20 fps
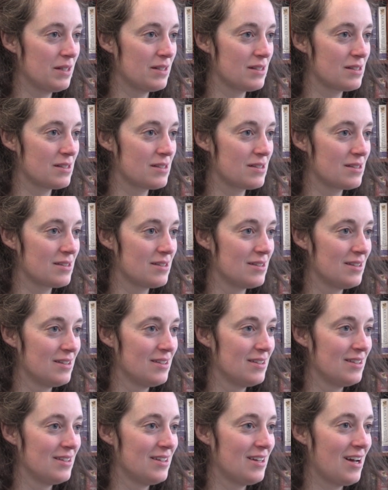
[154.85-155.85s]
because
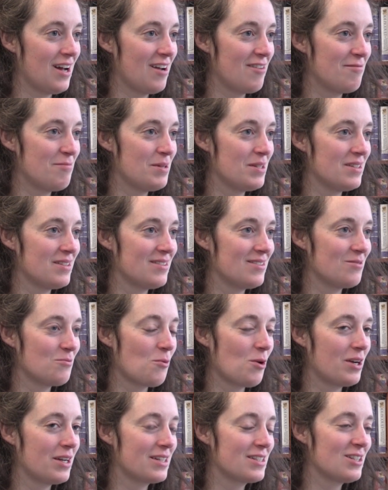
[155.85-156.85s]
I've been
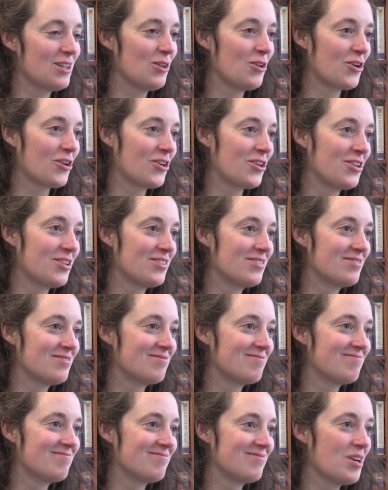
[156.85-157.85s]
wanting to learn
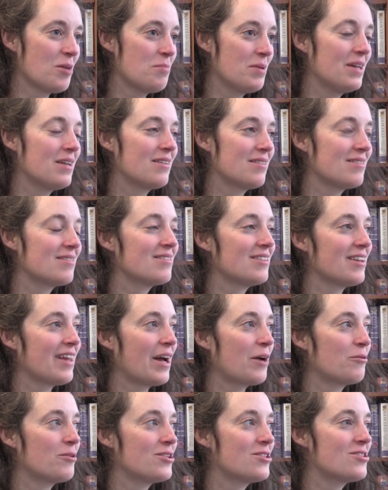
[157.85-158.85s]
a bit the
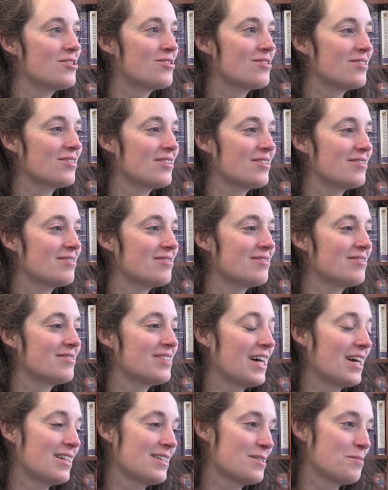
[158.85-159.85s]
language
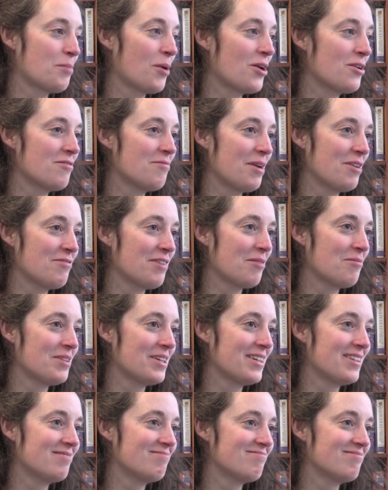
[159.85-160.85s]
that is part of my
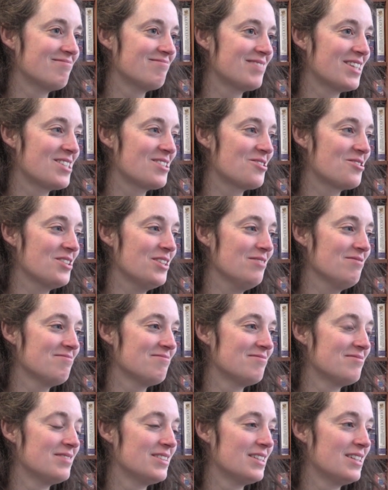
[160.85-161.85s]
family history.
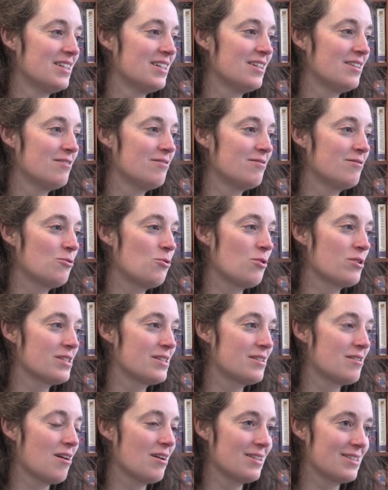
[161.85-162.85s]
Of course,
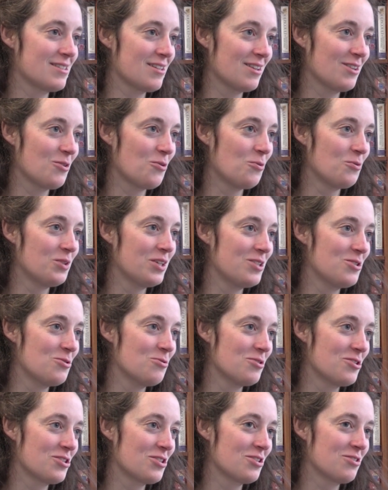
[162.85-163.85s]
it's not the only
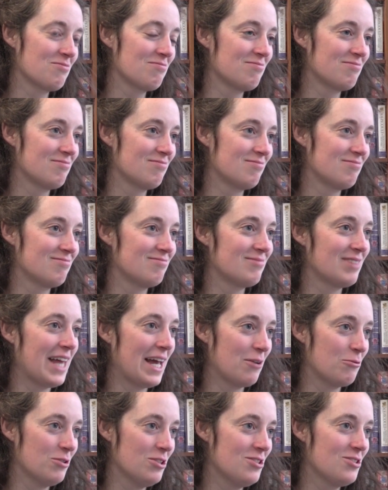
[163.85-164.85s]
Jewish
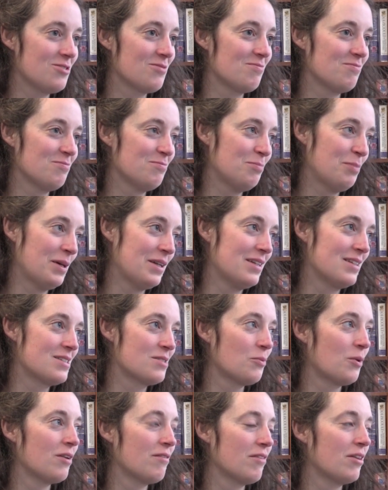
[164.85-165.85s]
language, but
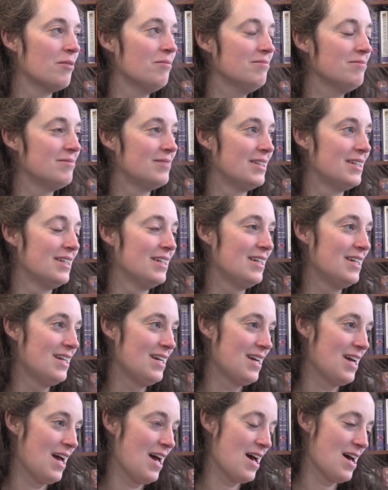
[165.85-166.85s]
it's one of them.
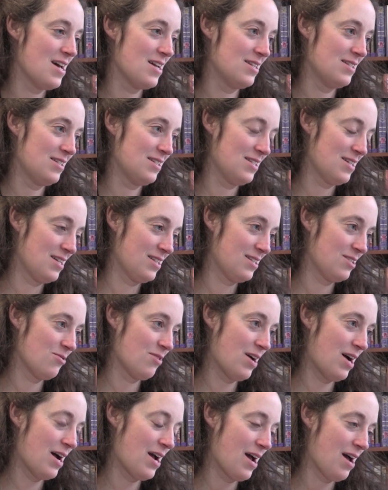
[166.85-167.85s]
And so
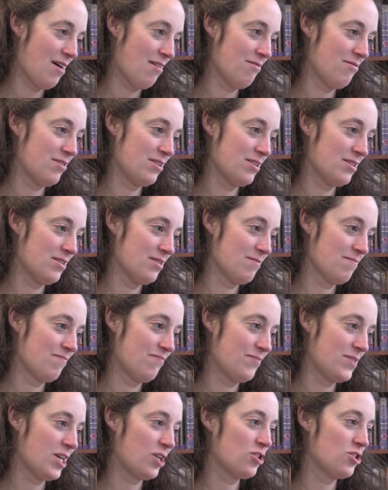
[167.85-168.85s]
I have
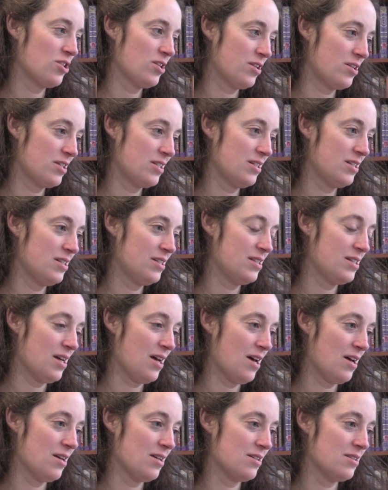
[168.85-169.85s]
dictionaries
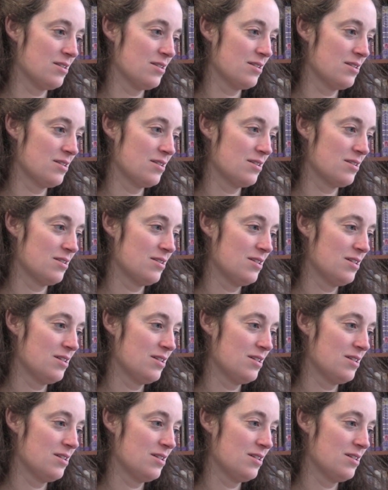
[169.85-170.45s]
and